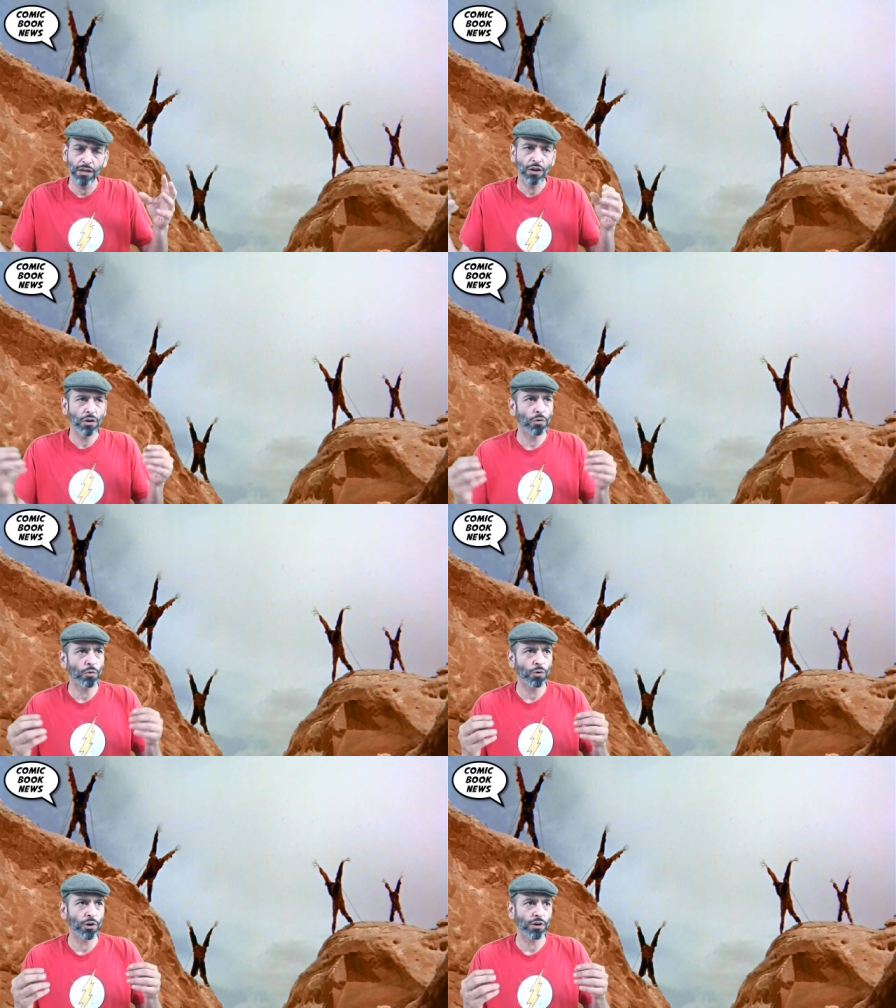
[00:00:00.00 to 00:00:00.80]

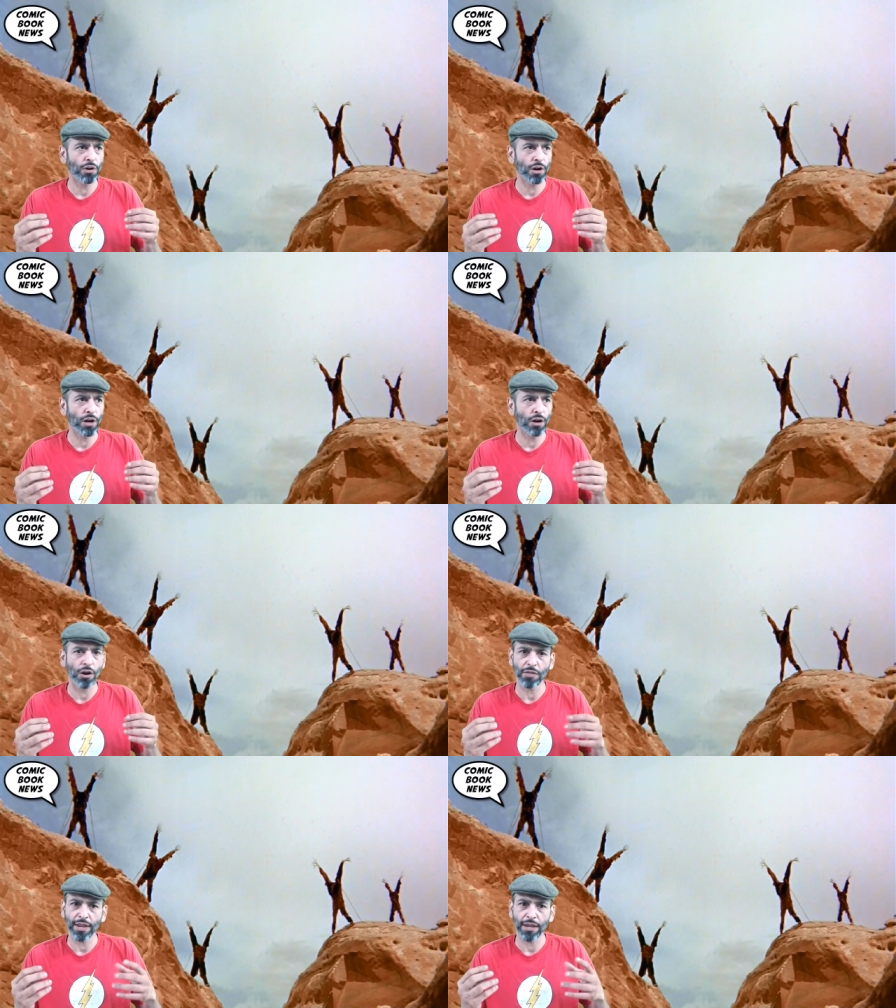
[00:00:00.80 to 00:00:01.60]
Or uh, are
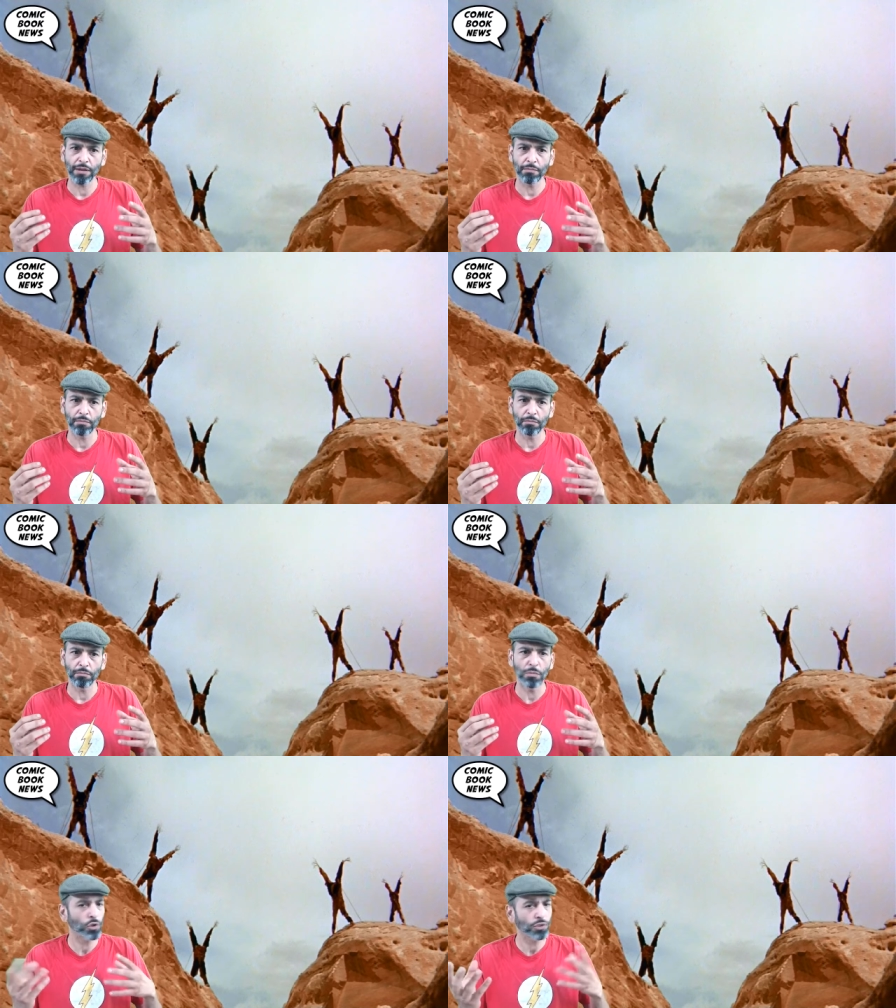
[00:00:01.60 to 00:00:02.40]
they
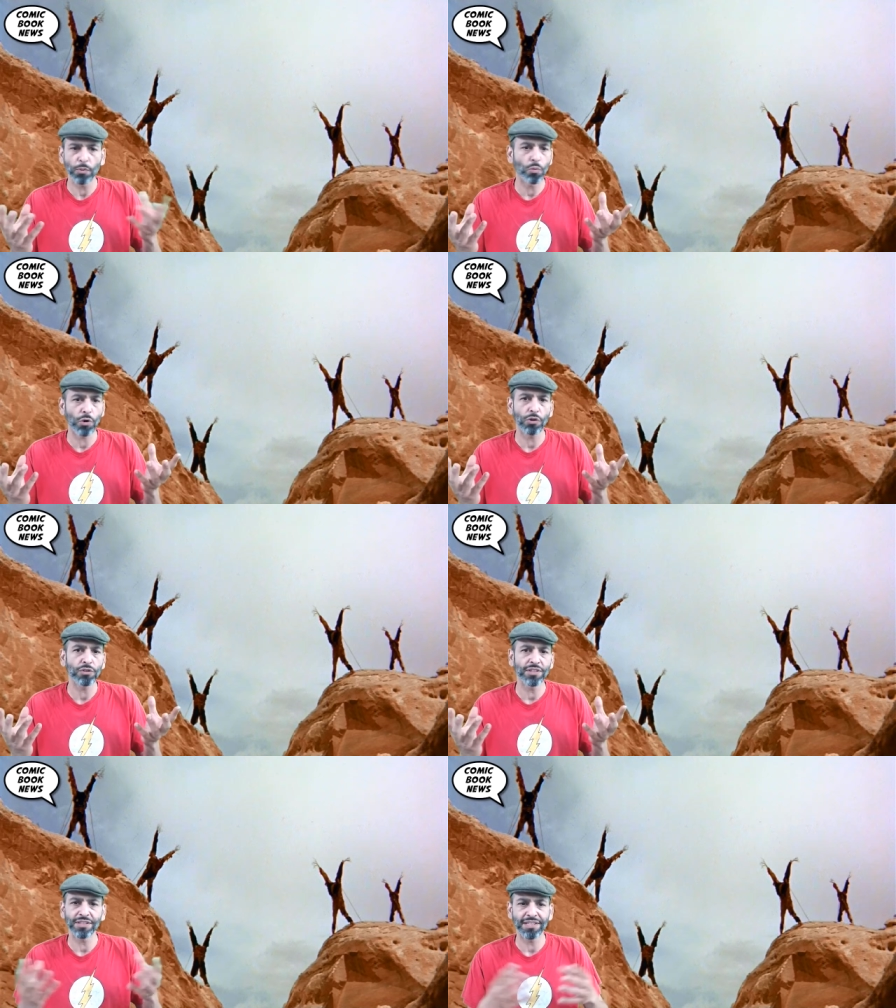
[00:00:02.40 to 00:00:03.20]
multiple worlds
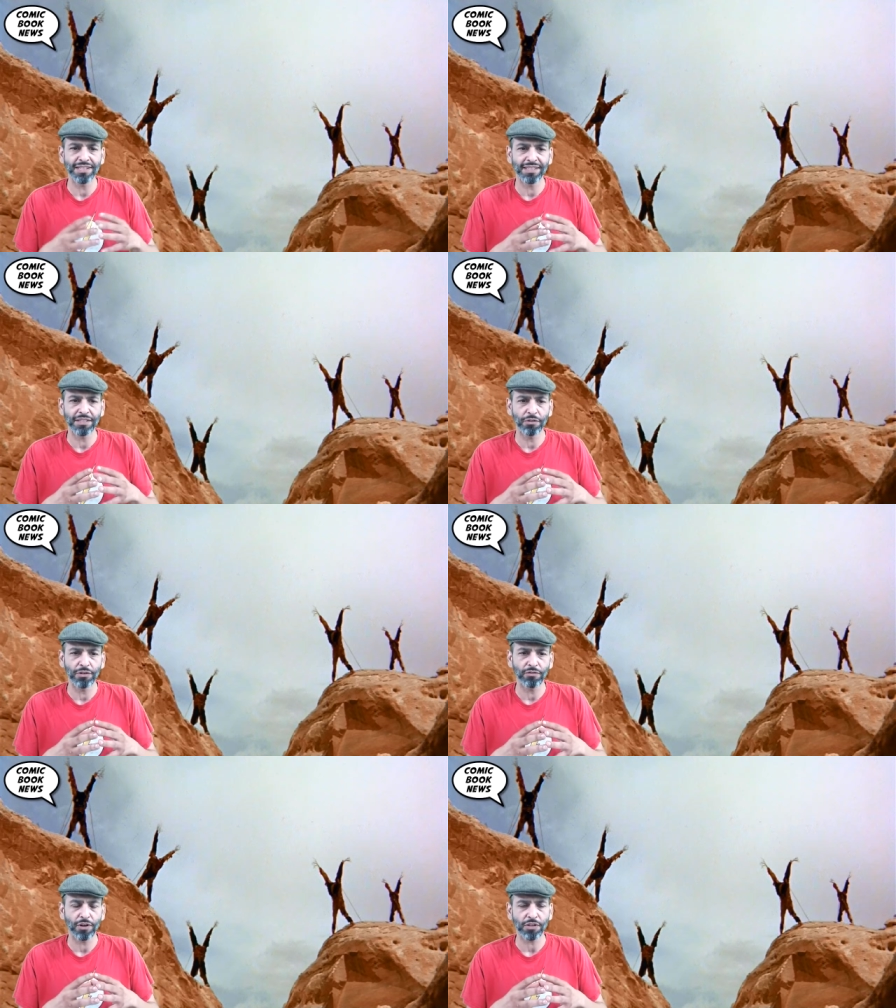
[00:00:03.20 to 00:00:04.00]
in the DC
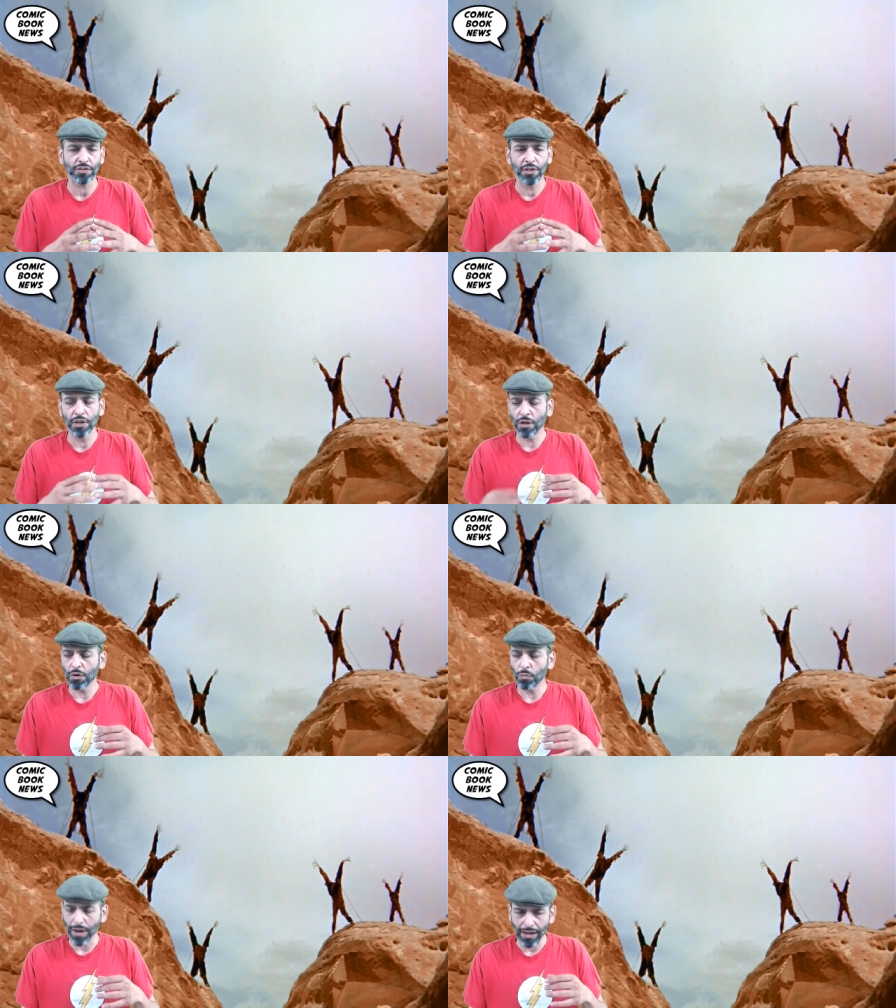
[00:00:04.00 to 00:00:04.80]
universe?
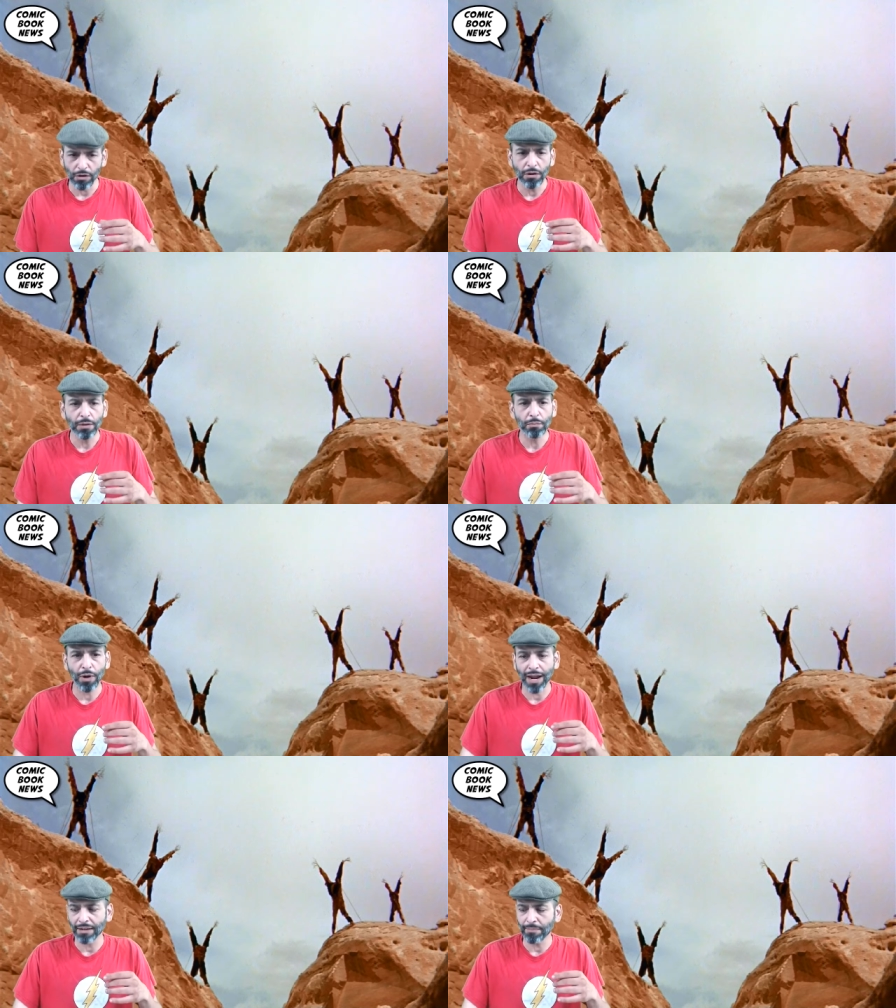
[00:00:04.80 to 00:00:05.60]
Well,
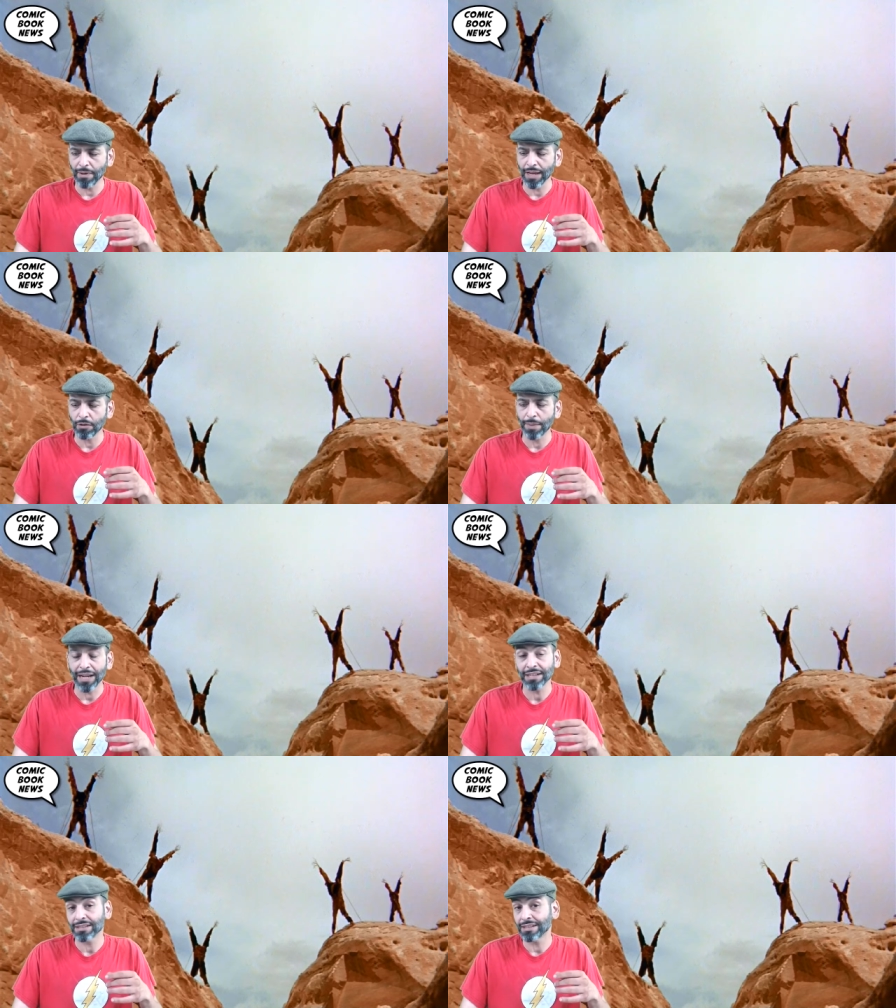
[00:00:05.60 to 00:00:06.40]
Brian Michael
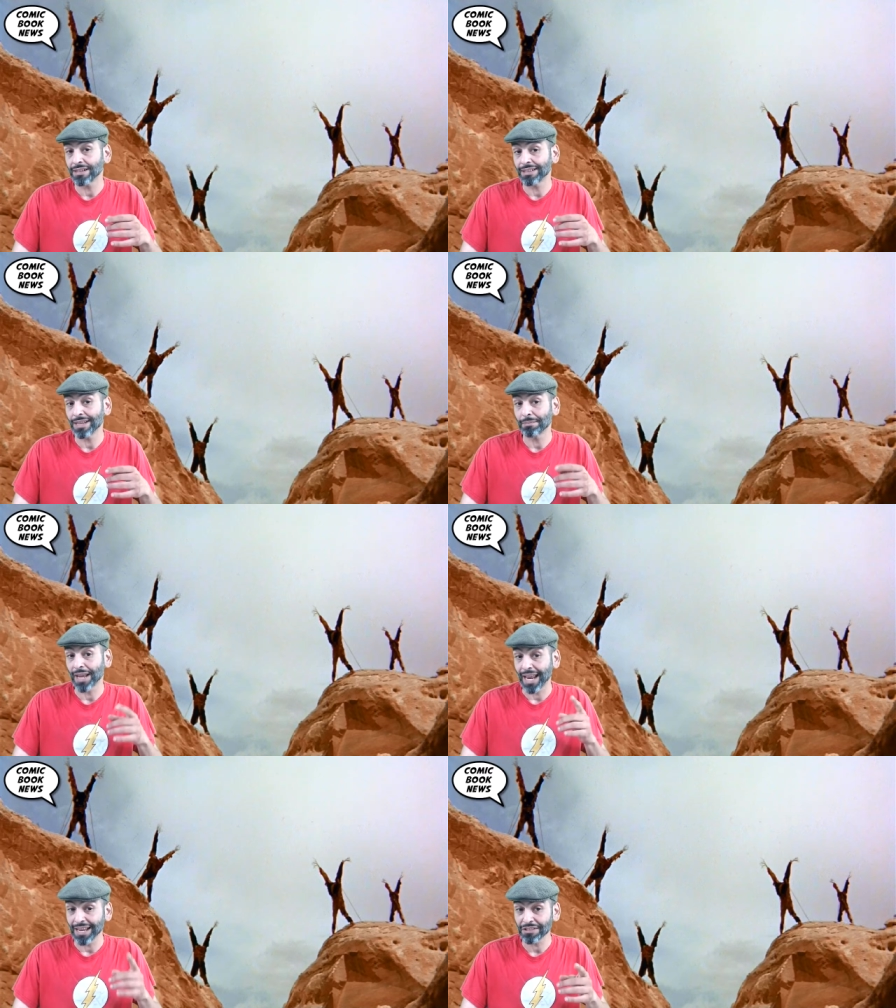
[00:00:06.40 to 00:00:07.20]
Bendis is going to attempt to
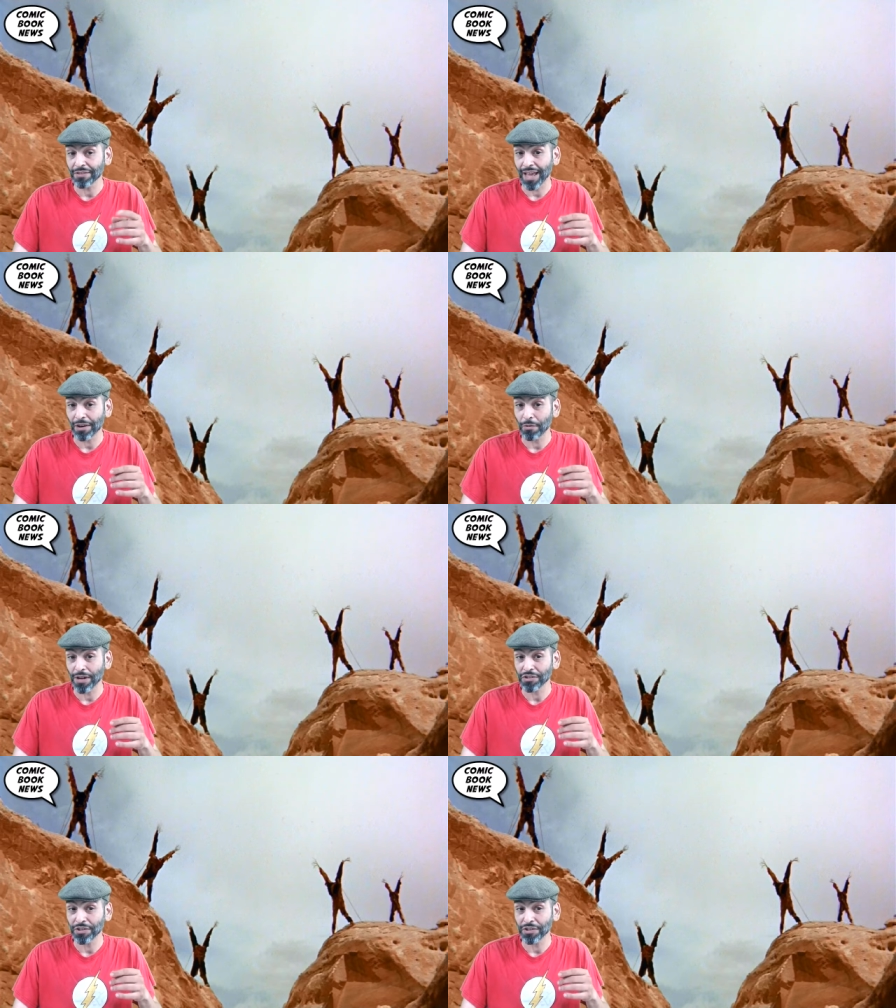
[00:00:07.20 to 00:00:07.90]
answer that question